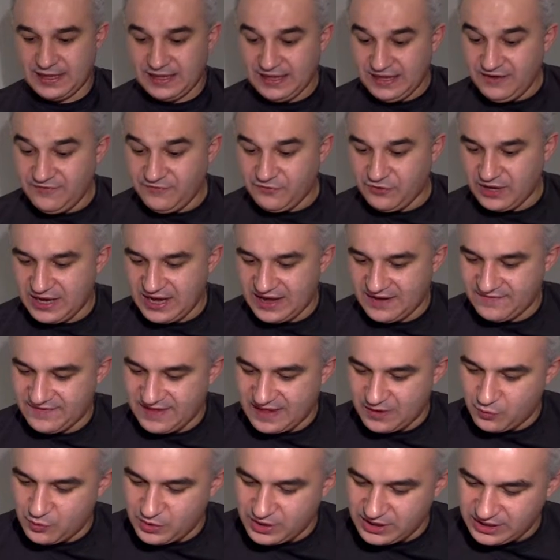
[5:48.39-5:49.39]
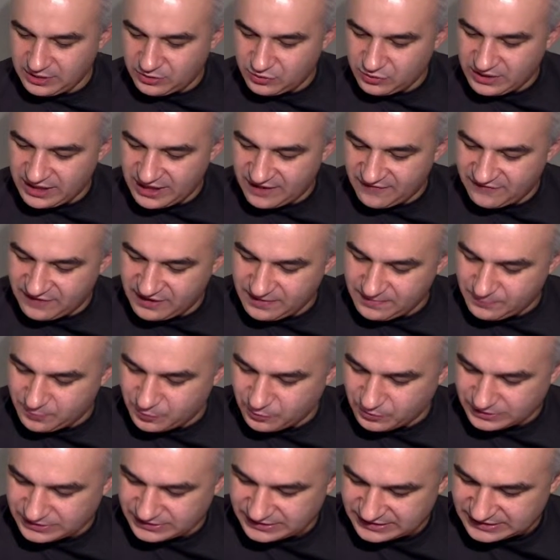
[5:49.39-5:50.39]
If you have that, we need to have
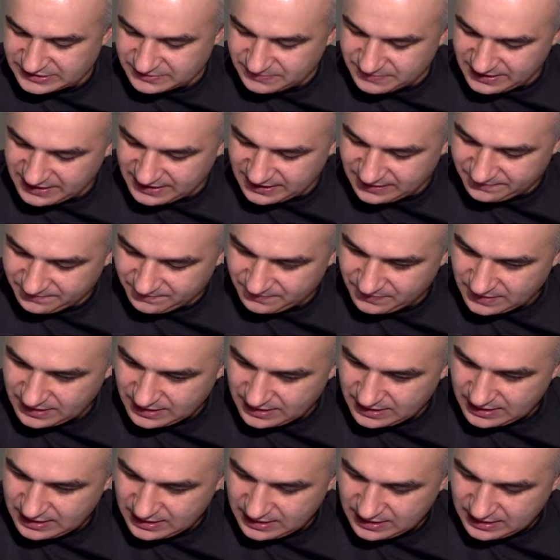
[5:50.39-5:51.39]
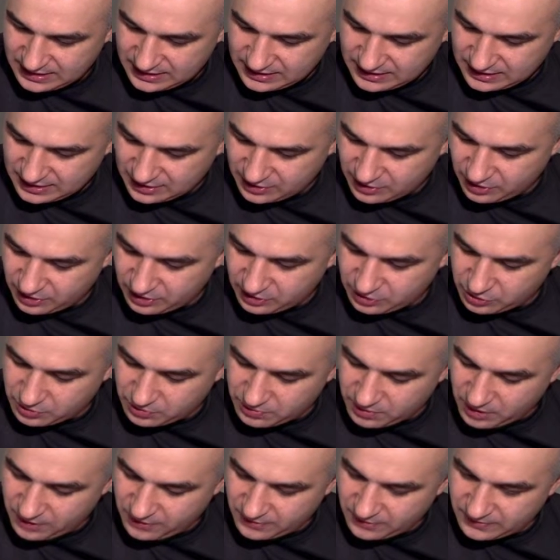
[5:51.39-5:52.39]
impulses, meaning in order to
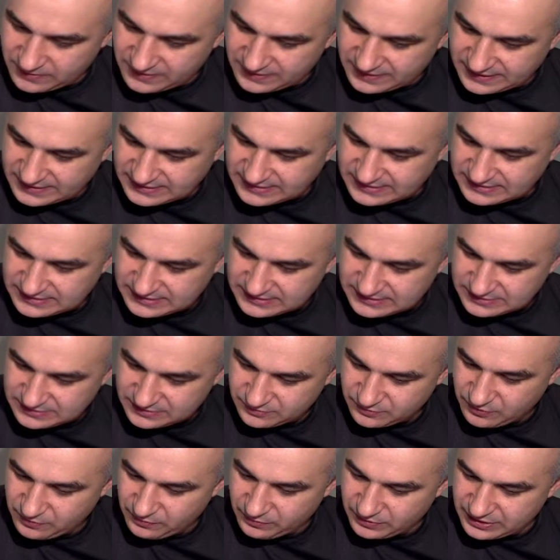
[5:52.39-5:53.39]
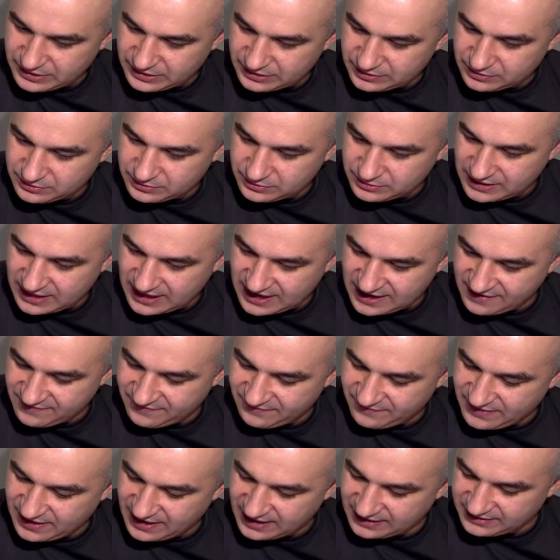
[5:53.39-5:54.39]
model this, we will need to
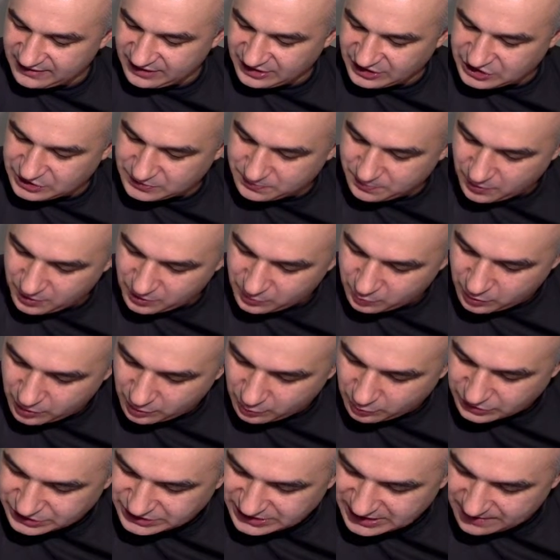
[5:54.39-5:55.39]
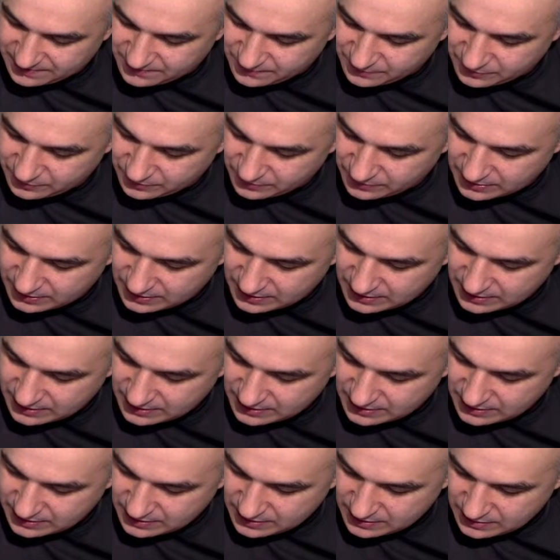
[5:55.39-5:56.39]
have, at each point where we sample,
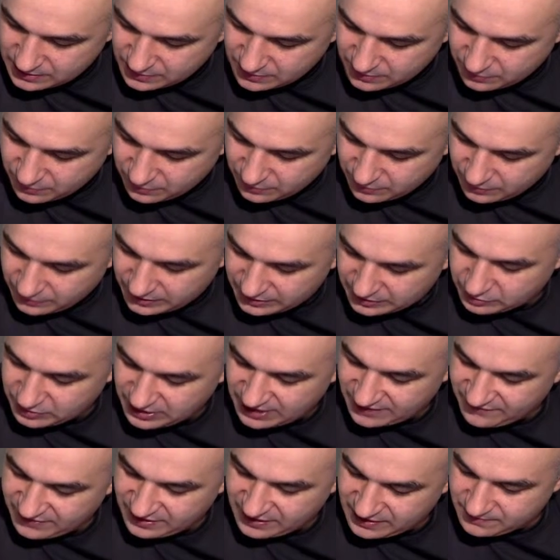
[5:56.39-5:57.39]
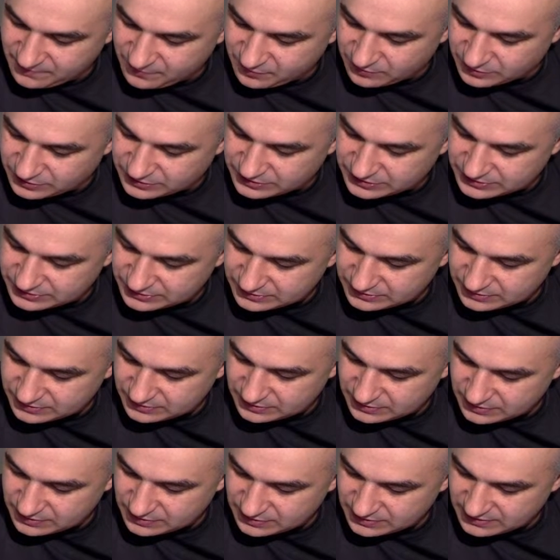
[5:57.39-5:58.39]
we will need to have an impulse.
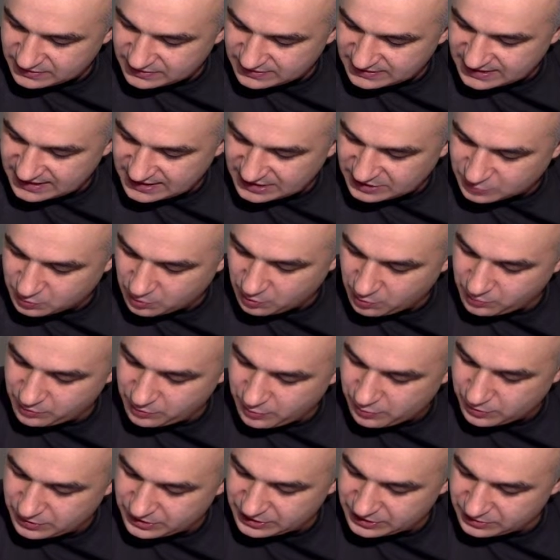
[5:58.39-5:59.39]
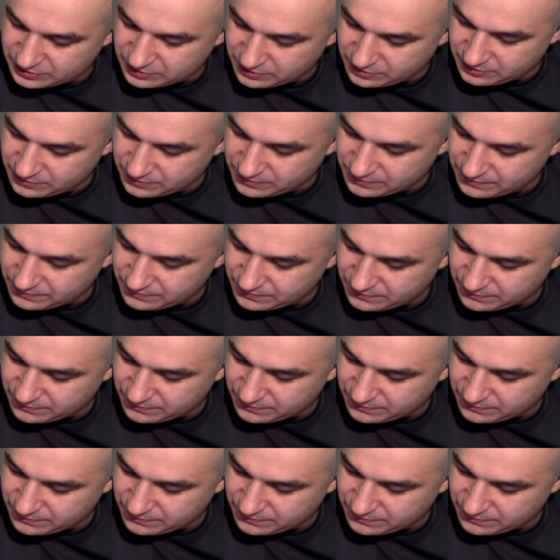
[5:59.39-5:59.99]
That's what we will need to do.